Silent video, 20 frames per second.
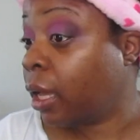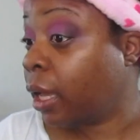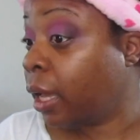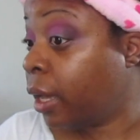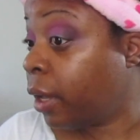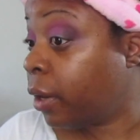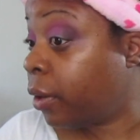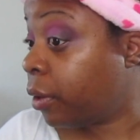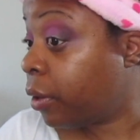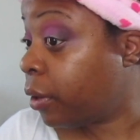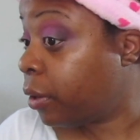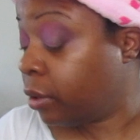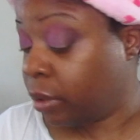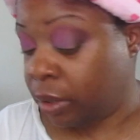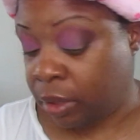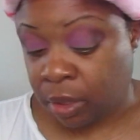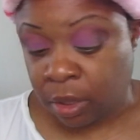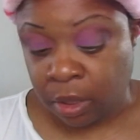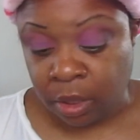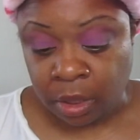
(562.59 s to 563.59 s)
At all.
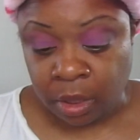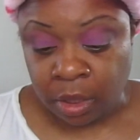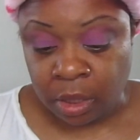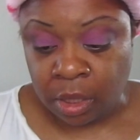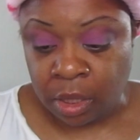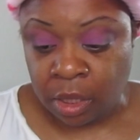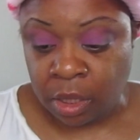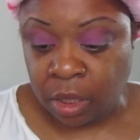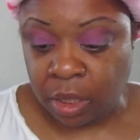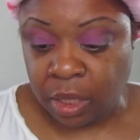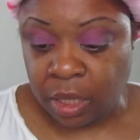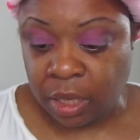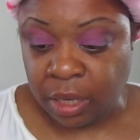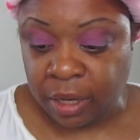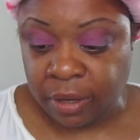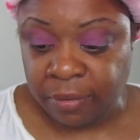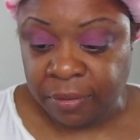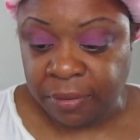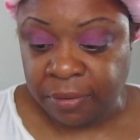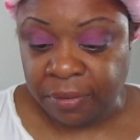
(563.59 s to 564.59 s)
And
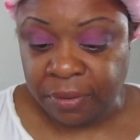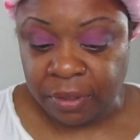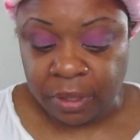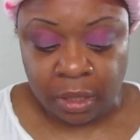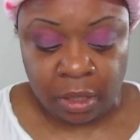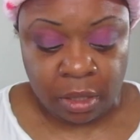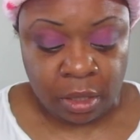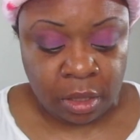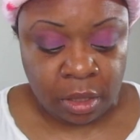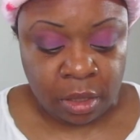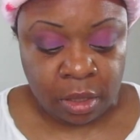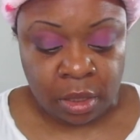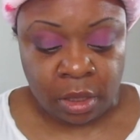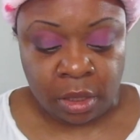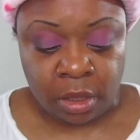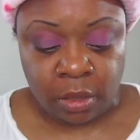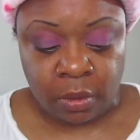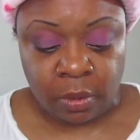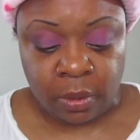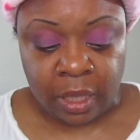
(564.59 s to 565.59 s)
I feel
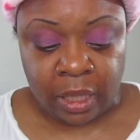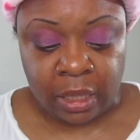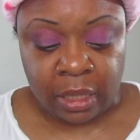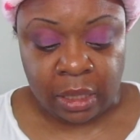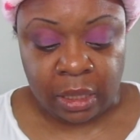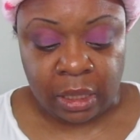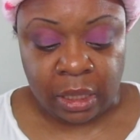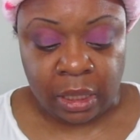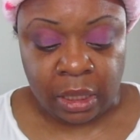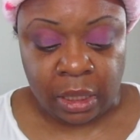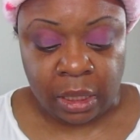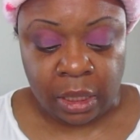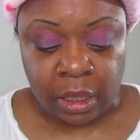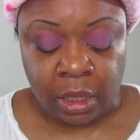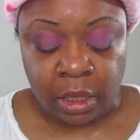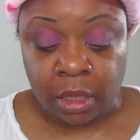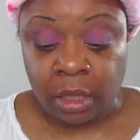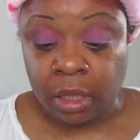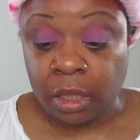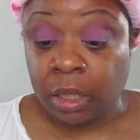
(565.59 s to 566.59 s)
as though I
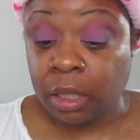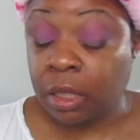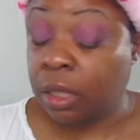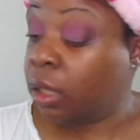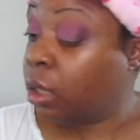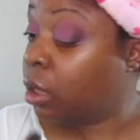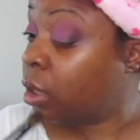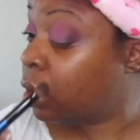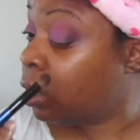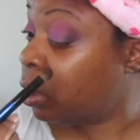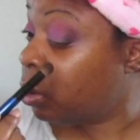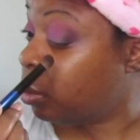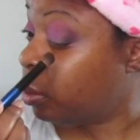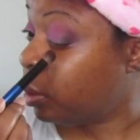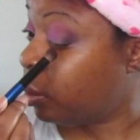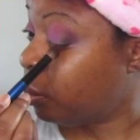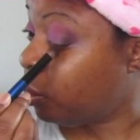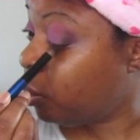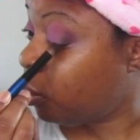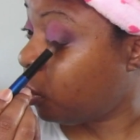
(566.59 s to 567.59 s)
need a little
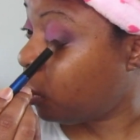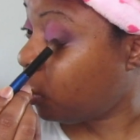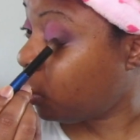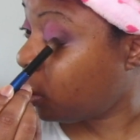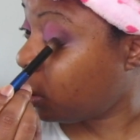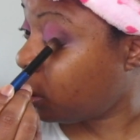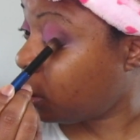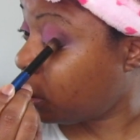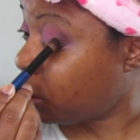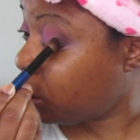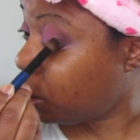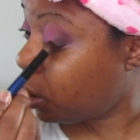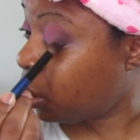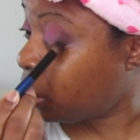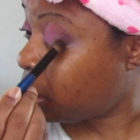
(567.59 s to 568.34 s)
bit more